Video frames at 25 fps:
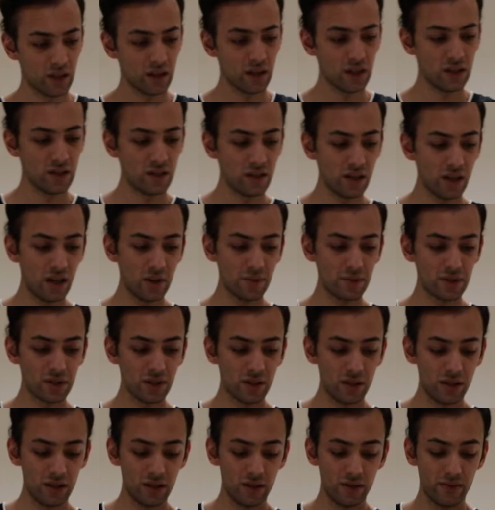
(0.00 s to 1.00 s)
In terms
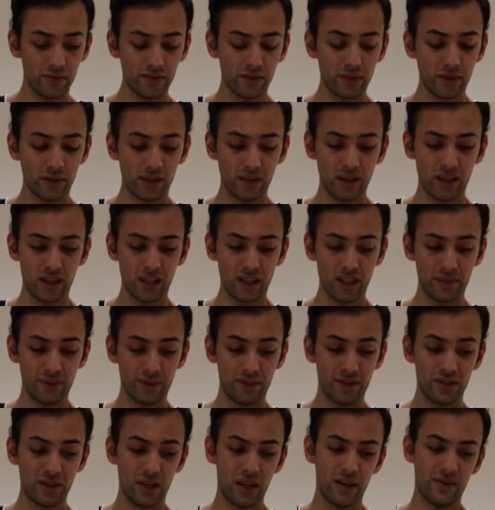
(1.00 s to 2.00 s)
of customer
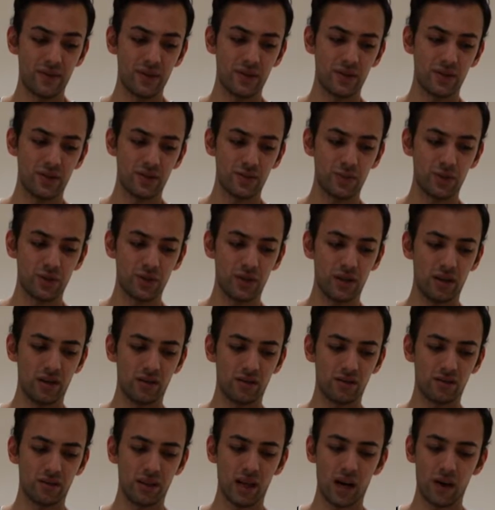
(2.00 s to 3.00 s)
service, which
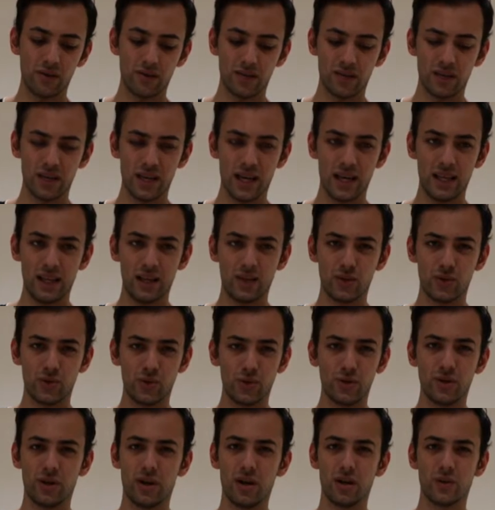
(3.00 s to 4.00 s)
I would say that
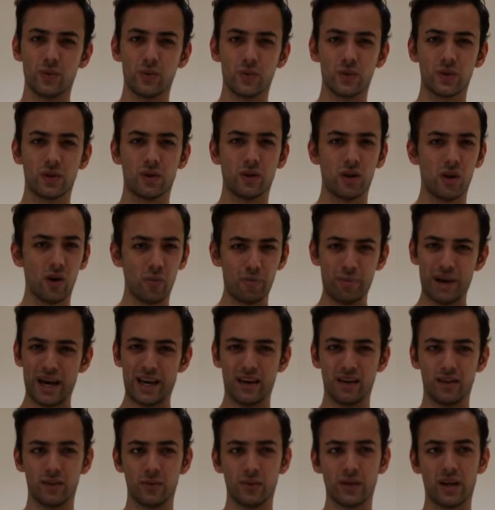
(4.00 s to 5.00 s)
TrueDark was a lot
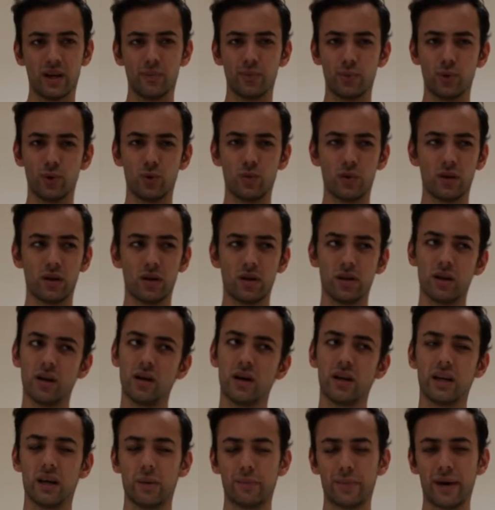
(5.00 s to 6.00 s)
better. When I bought one of the
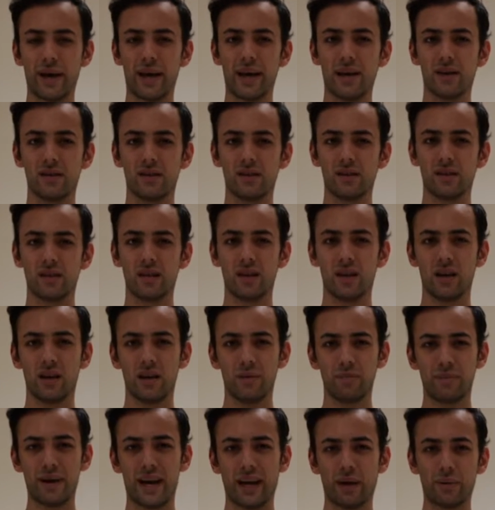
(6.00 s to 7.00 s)
earlier pairs
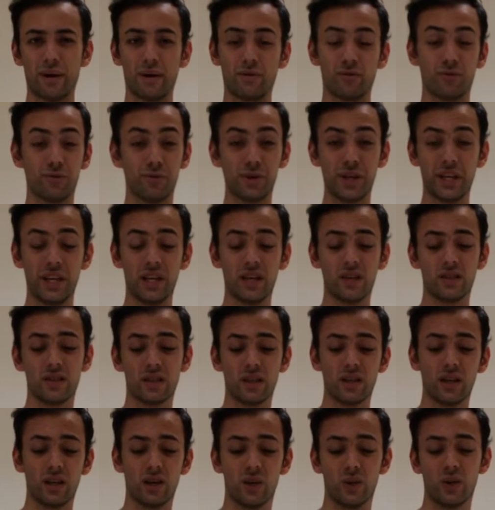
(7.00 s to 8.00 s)
back about 3 years
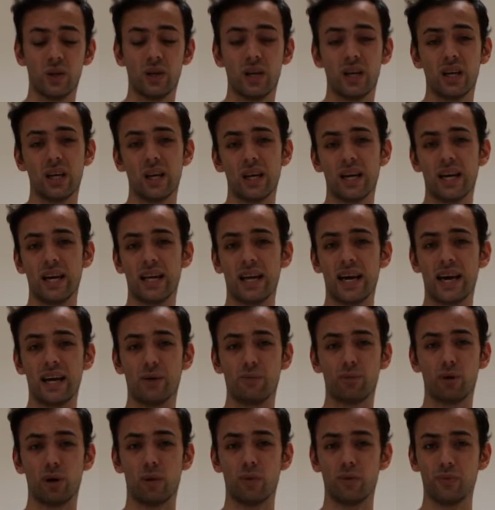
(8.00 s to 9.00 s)
ago, and I had
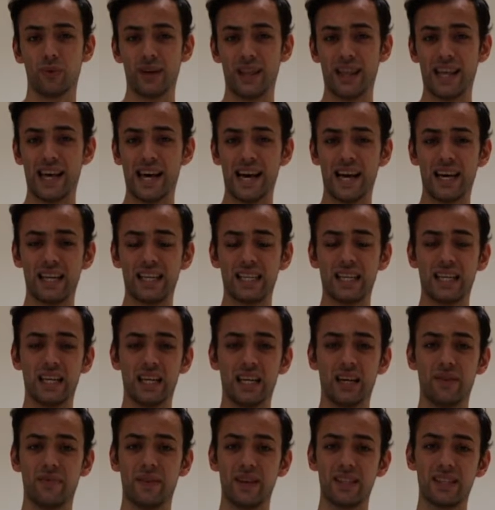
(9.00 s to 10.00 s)
a problem with that,
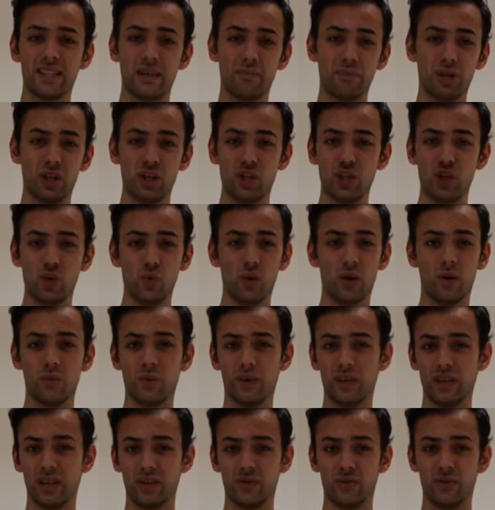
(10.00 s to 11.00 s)
they sent me a new one
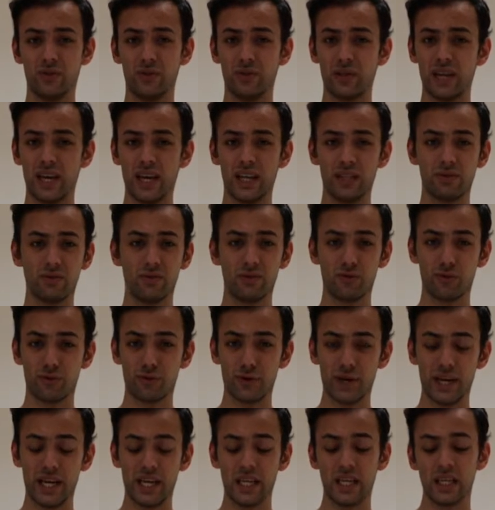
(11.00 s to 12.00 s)
within a few days for
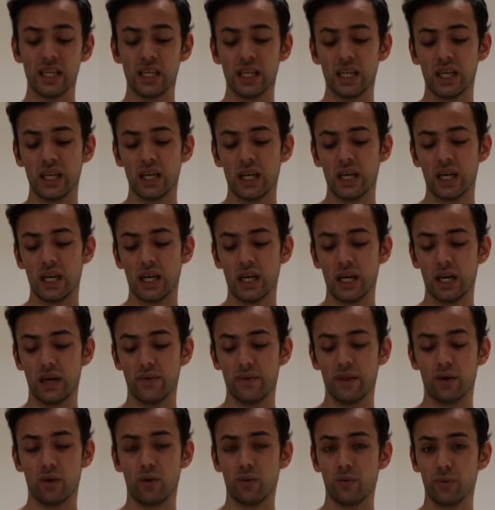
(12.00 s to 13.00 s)
free.
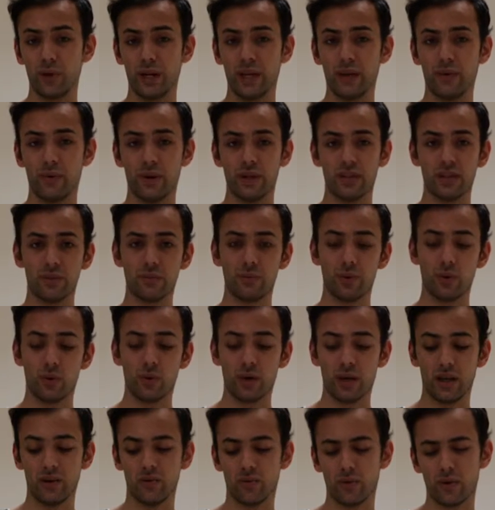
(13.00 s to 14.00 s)
They were really
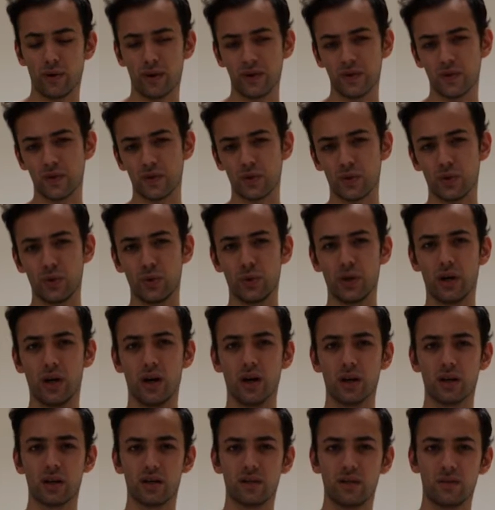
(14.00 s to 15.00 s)
supportive, whereas the
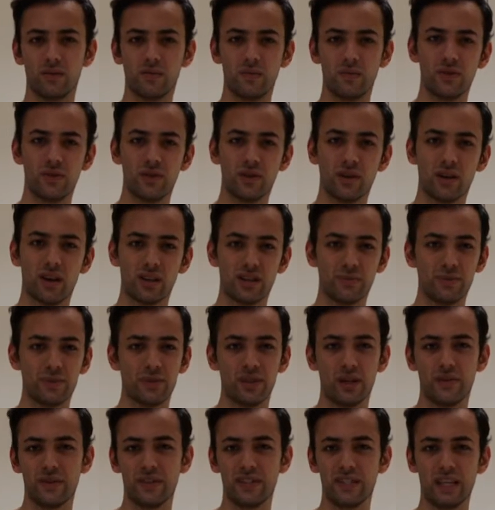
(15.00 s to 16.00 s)
TrueDark customer
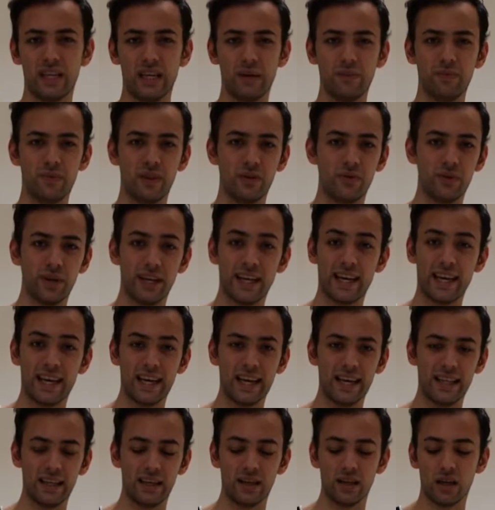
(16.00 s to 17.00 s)
service team didn't really
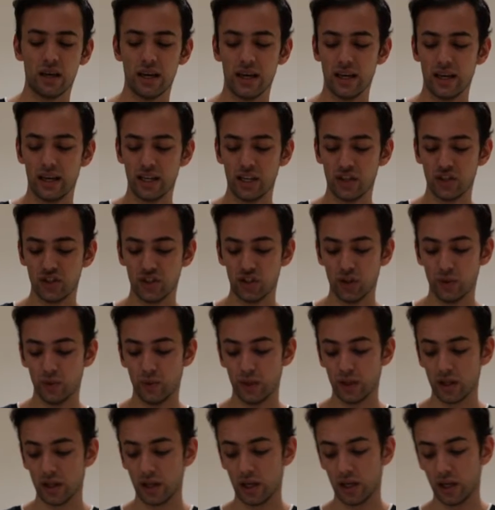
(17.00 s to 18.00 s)
care that I had an
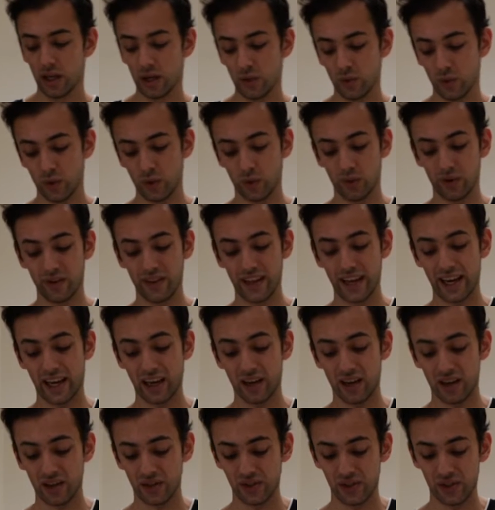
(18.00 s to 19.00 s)
issue with one of their
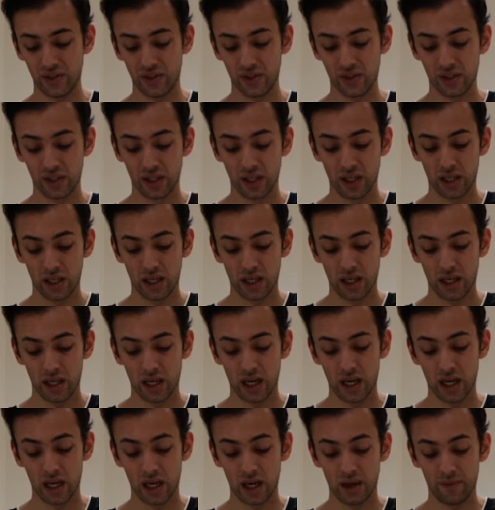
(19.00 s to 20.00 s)
glasses.
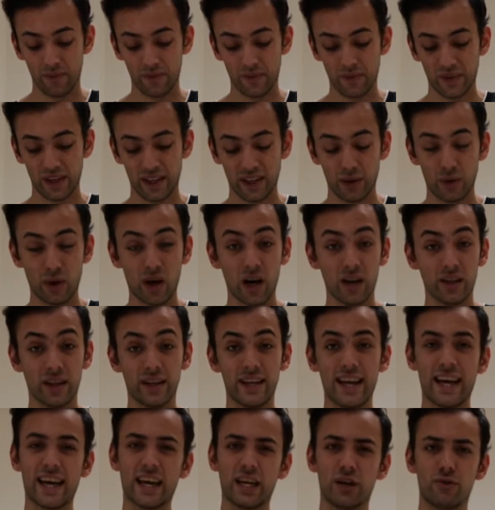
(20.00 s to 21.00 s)
And there were other
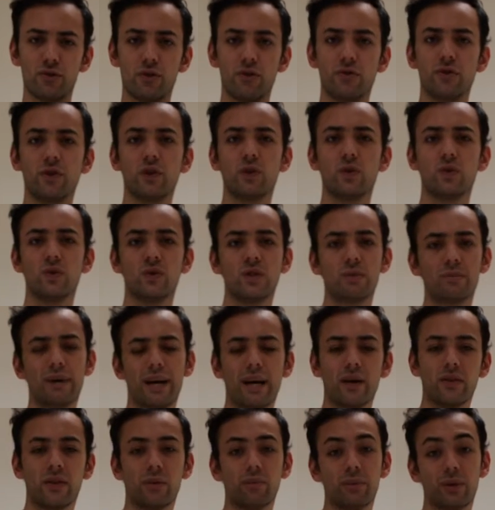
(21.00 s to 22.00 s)
negative reviews
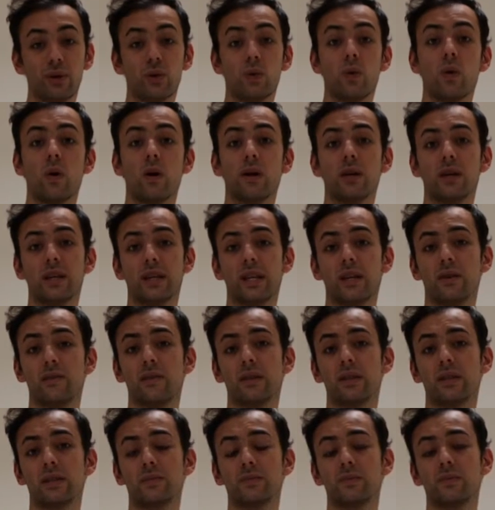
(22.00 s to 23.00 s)
about the build quality of
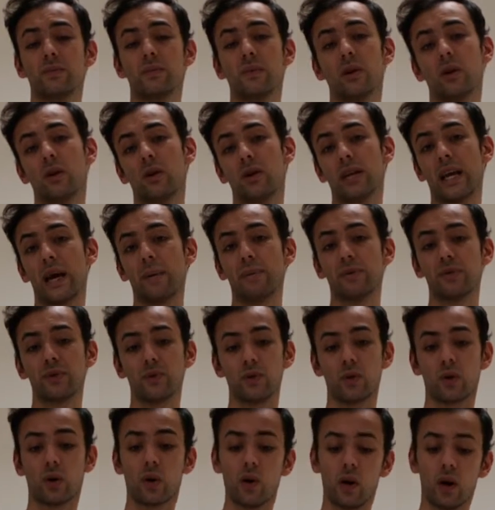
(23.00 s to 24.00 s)
them on
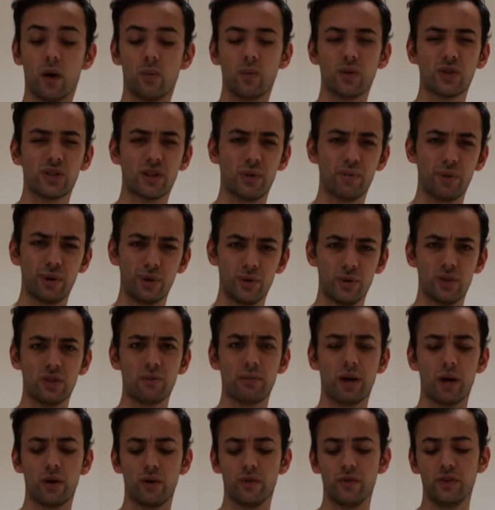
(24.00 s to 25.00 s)
Amazon.com, which I'll post in
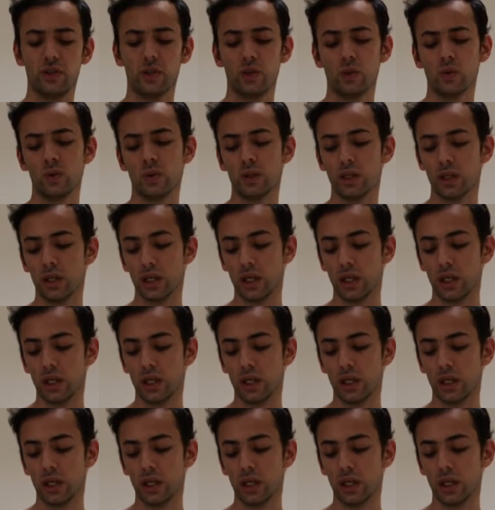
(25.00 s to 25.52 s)
my review.